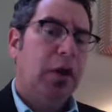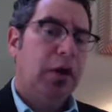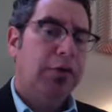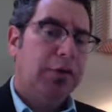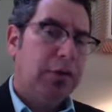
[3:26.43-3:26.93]

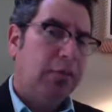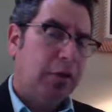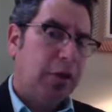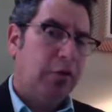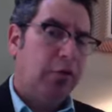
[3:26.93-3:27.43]
theme
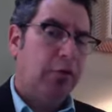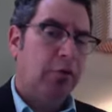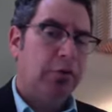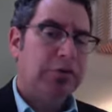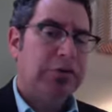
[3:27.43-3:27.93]
that I
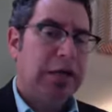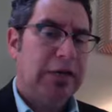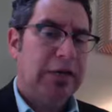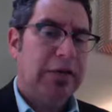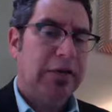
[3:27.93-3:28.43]
heard was this
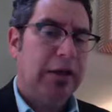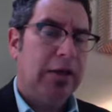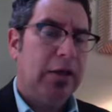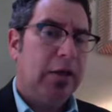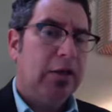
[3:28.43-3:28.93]
idea that,